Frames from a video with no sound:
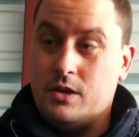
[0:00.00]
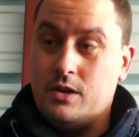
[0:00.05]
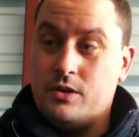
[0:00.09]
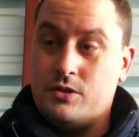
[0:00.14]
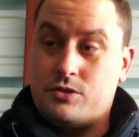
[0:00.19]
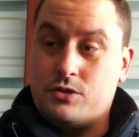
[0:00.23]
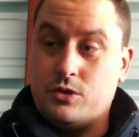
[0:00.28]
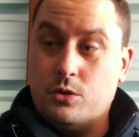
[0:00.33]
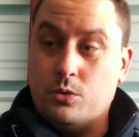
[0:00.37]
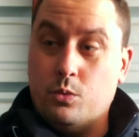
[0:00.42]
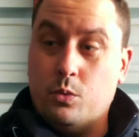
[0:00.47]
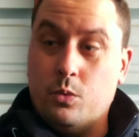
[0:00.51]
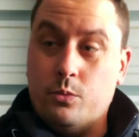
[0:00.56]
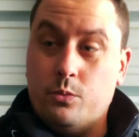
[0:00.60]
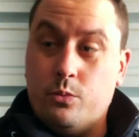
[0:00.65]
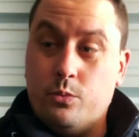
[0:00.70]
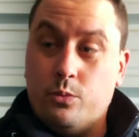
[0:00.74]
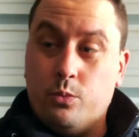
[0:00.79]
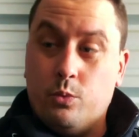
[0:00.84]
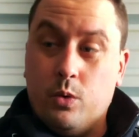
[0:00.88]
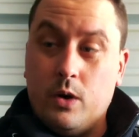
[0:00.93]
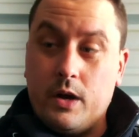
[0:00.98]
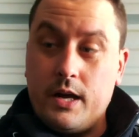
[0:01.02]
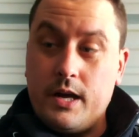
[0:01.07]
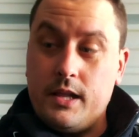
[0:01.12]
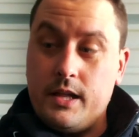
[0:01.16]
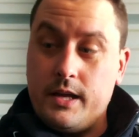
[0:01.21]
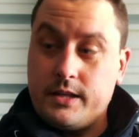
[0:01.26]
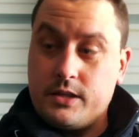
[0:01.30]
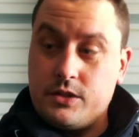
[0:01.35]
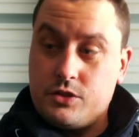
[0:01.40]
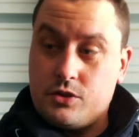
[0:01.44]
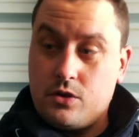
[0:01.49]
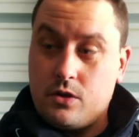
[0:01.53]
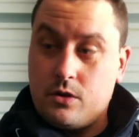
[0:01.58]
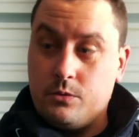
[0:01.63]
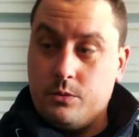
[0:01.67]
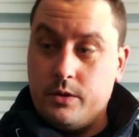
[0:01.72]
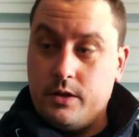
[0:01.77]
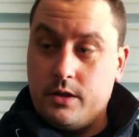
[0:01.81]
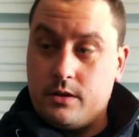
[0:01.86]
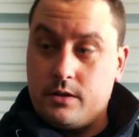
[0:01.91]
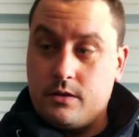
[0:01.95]
So what I like to start
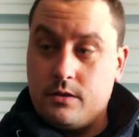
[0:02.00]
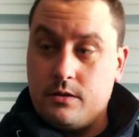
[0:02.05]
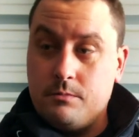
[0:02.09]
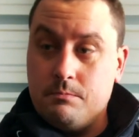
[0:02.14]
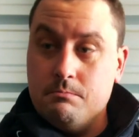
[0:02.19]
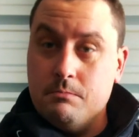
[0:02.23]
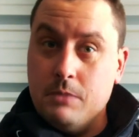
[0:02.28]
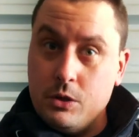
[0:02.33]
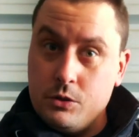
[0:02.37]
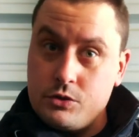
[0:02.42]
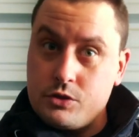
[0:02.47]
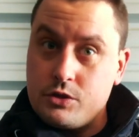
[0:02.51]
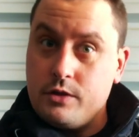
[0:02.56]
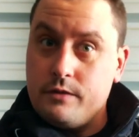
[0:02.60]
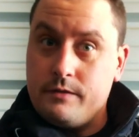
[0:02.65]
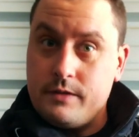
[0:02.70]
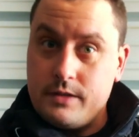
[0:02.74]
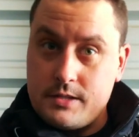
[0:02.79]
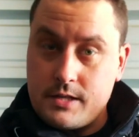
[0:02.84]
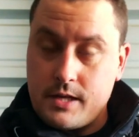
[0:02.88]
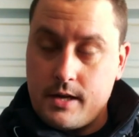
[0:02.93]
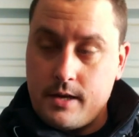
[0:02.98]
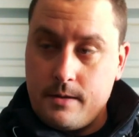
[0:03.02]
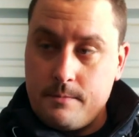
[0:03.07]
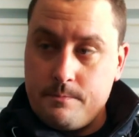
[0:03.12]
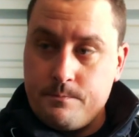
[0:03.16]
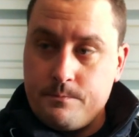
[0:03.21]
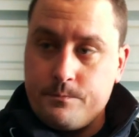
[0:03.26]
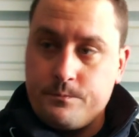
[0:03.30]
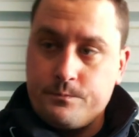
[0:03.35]
with most of the time